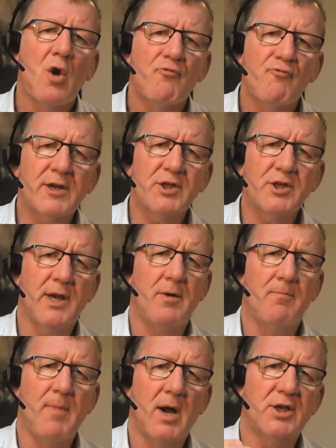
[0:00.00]
Rationale
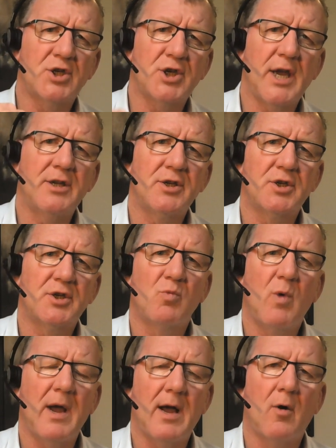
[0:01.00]
might change as
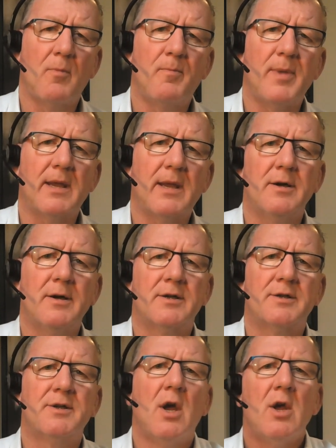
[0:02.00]
well because
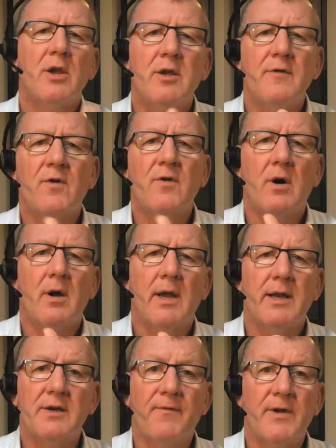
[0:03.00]
you've got
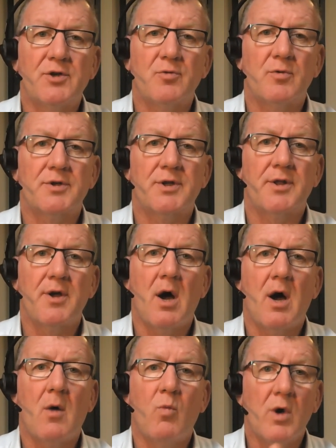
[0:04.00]
individuals that
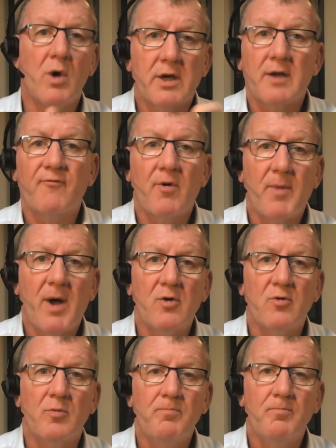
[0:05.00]
are working from
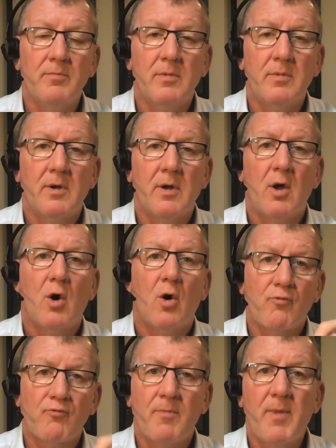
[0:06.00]
home
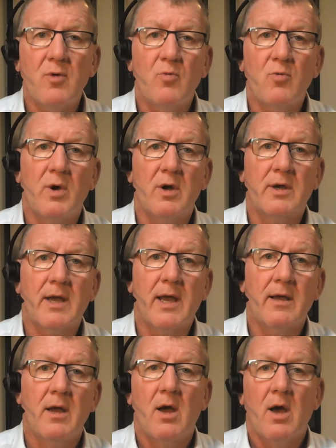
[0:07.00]
or remote working
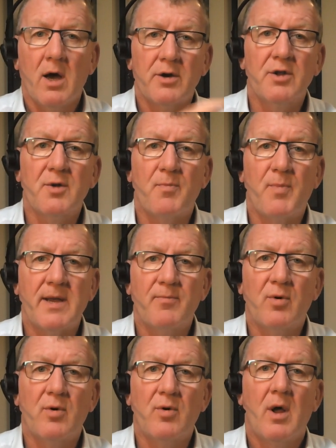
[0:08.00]
and other
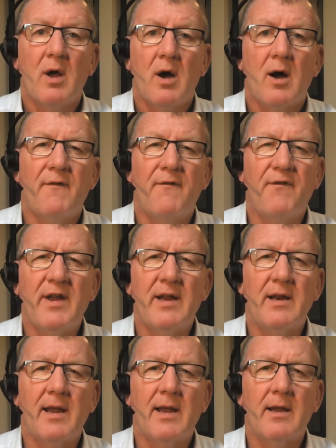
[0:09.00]
people are
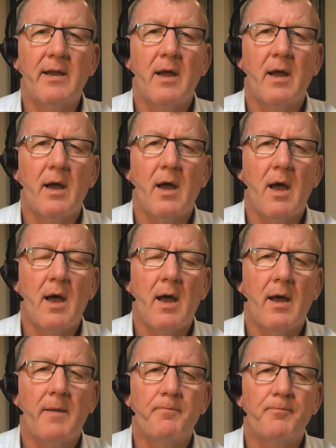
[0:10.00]
feeling
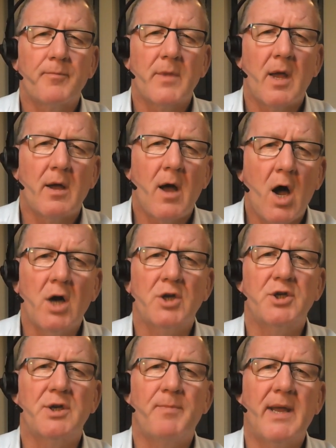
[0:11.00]

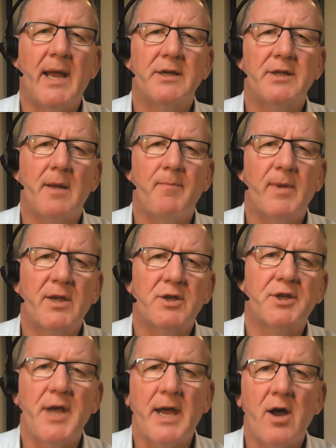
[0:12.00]
hardship against them because
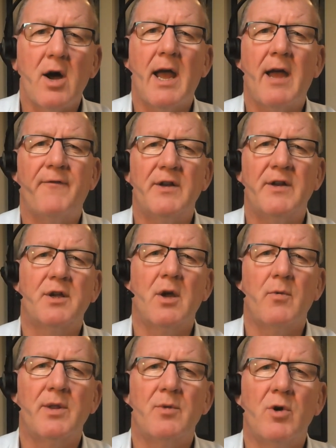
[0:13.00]
they are having to
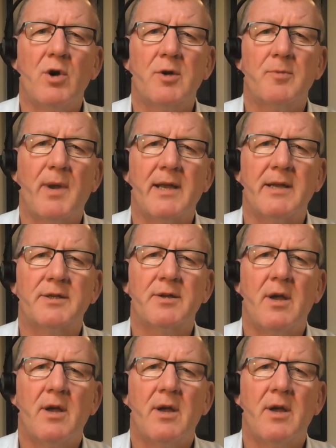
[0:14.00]
go in the workplace.